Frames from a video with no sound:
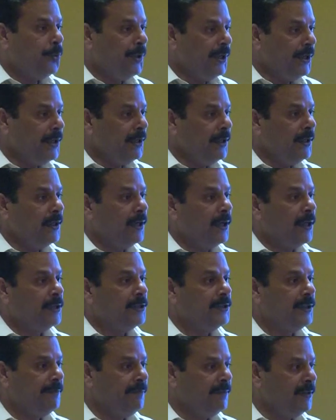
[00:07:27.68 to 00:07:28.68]
we
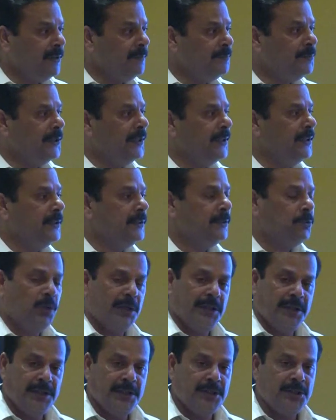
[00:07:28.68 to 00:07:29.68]
developed in
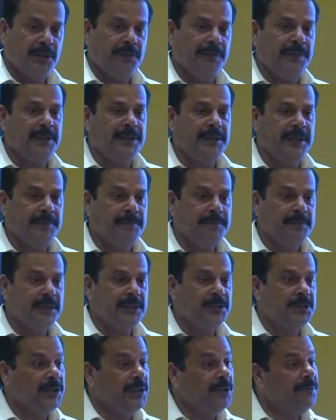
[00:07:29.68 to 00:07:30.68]
coordination with them
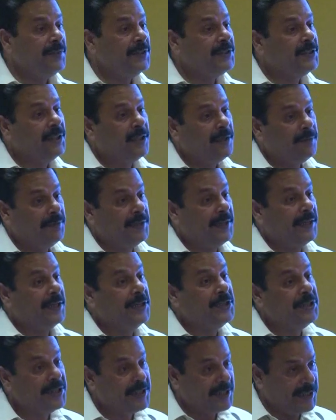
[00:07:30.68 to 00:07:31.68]
the service delivery
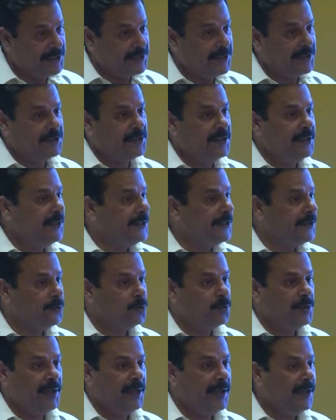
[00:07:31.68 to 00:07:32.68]
indicators related
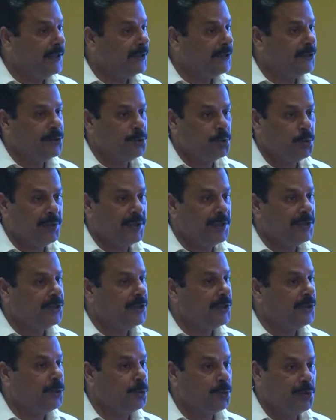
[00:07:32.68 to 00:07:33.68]
to the health,
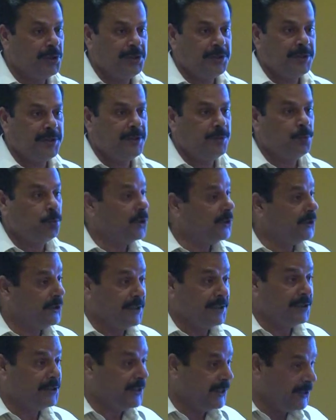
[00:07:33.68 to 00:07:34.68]
education, nutrition, water
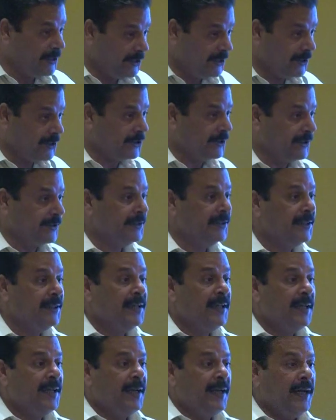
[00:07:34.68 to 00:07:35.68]
and sanitation.
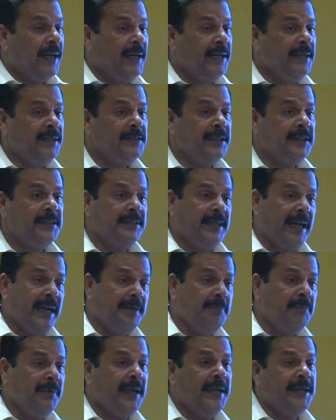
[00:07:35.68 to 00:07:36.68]
And the
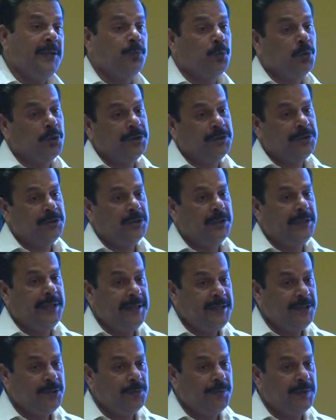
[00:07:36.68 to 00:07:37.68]
timeline was
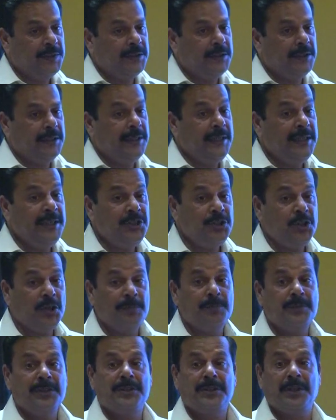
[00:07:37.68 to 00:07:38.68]
linked with each
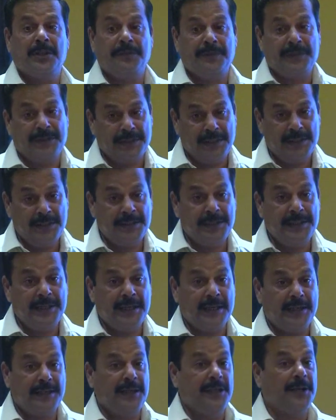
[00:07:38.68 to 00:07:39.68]
of the services
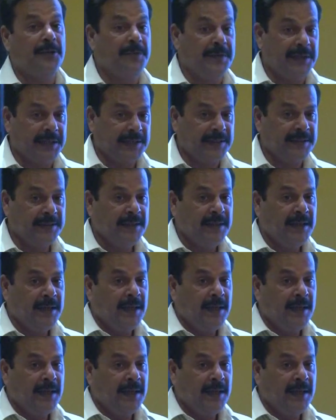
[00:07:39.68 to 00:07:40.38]
they are delivering.